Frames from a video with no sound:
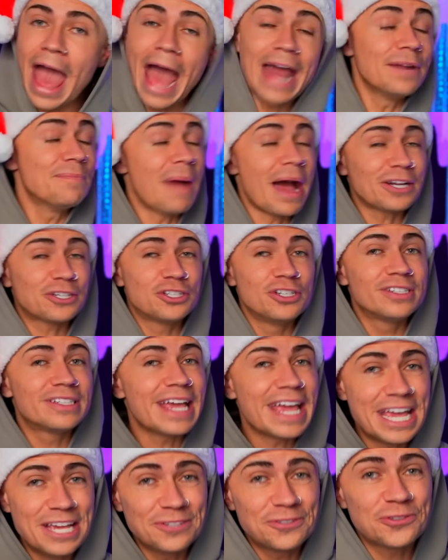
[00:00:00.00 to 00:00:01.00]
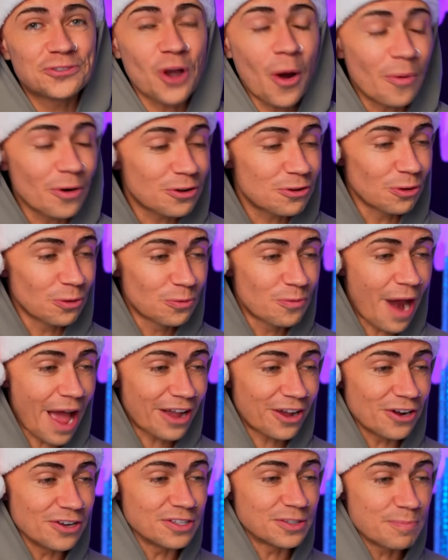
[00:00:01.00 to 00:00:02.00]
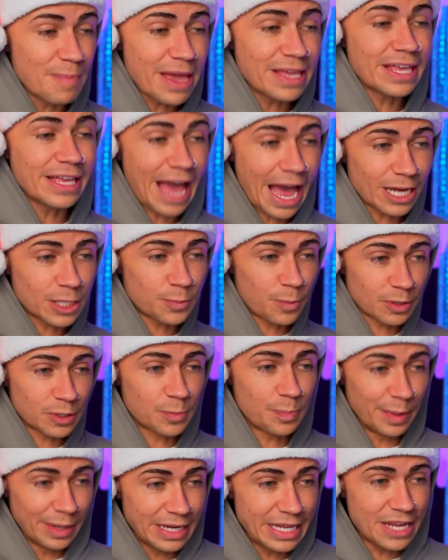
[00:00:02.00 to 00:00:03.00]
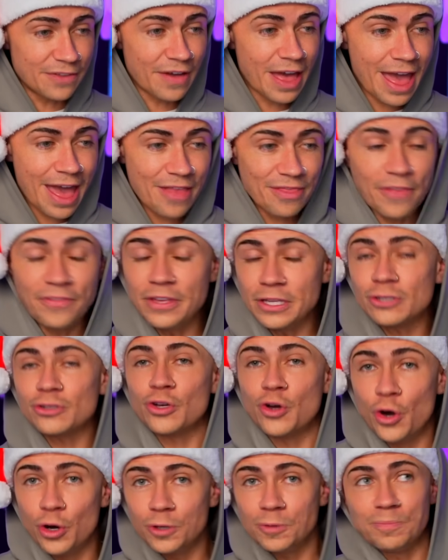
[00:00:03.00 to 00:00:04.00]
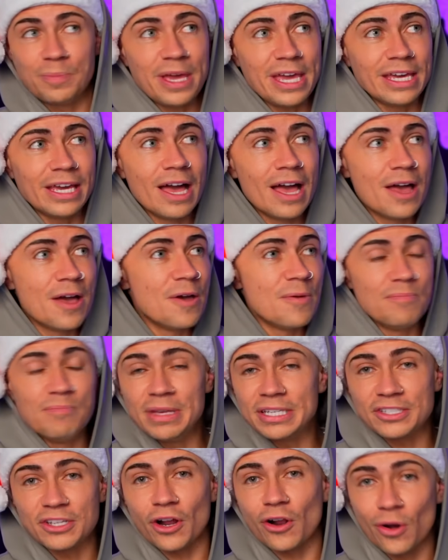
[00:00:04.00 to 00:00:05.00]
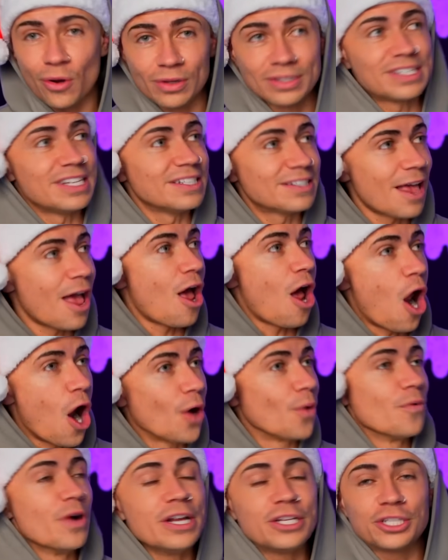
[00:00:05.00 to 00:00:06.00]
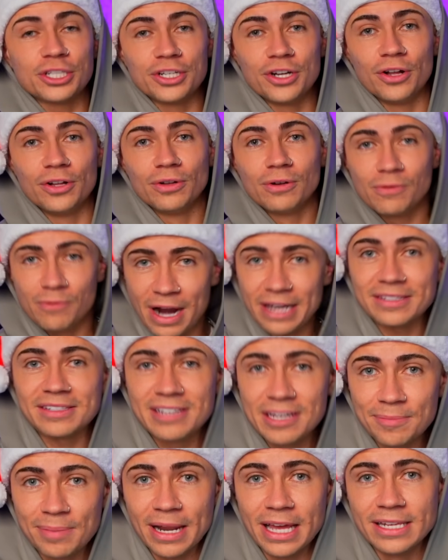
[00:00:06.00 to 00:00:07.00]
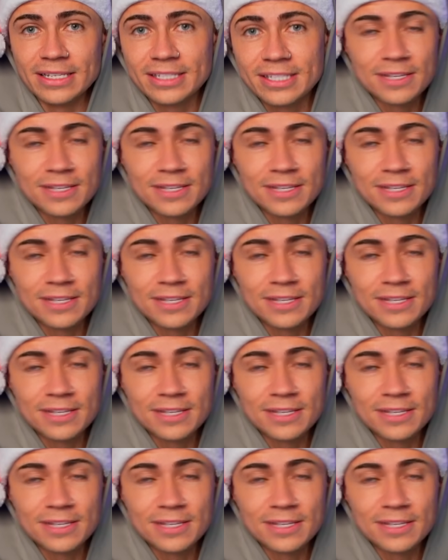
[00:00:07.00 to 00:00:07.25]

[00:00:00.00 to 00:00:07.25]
And it matches historical records, making experts believe that this could be Mr. Claus's original resting place.